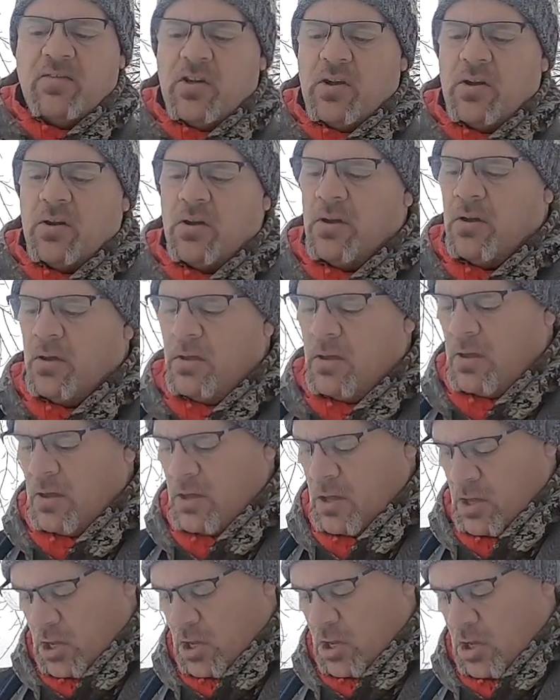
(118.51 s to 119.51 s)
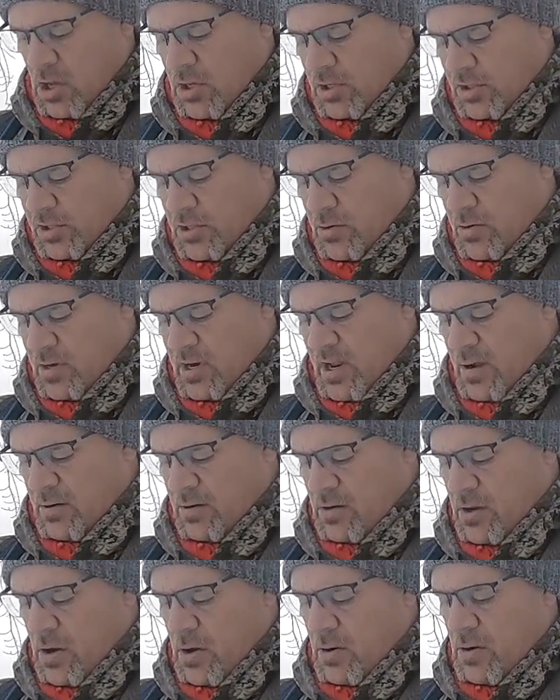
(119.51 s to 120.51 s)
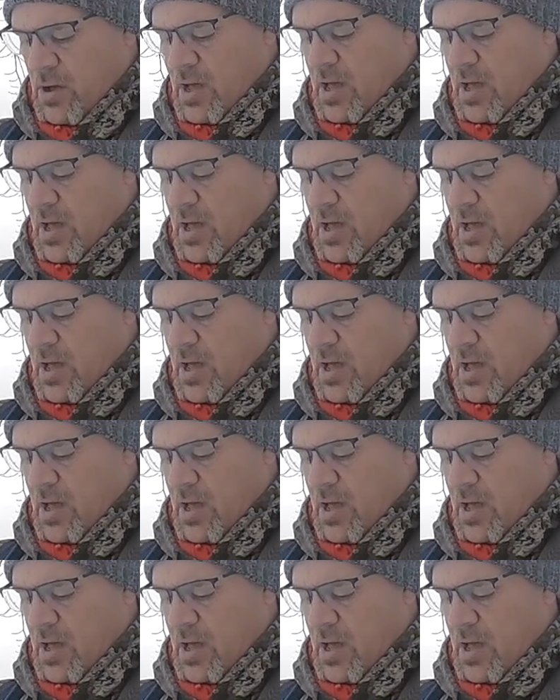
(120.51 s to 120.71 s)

you're doing down low,